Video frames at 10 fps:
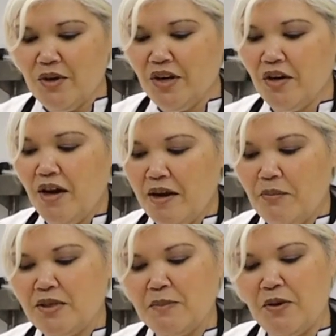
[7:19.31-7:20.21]
We're gonna go ahead
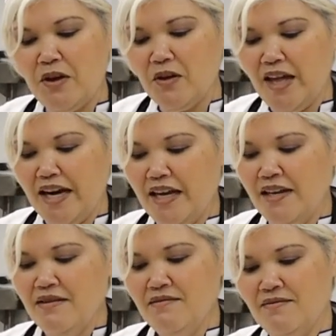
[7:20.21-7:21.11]
and sprinkle that
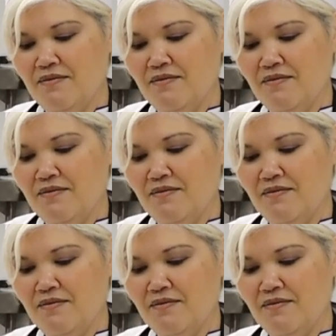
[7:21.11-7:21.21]
in